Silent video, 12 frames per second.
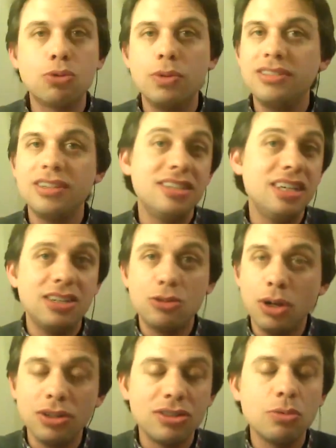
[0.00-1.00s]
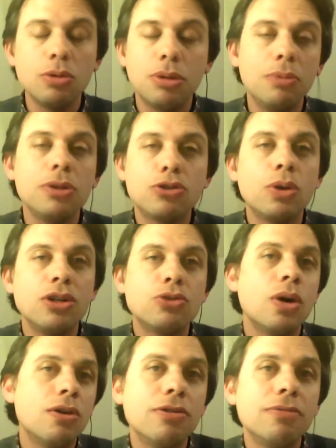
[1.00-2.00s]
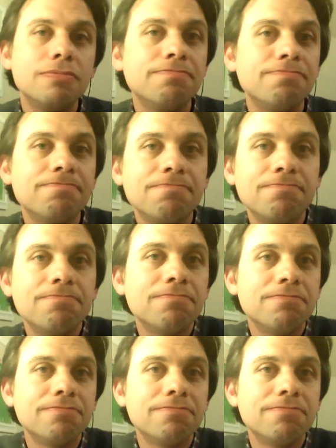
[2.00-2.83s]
twenty sixteen as well as it would play with the twenty twelve.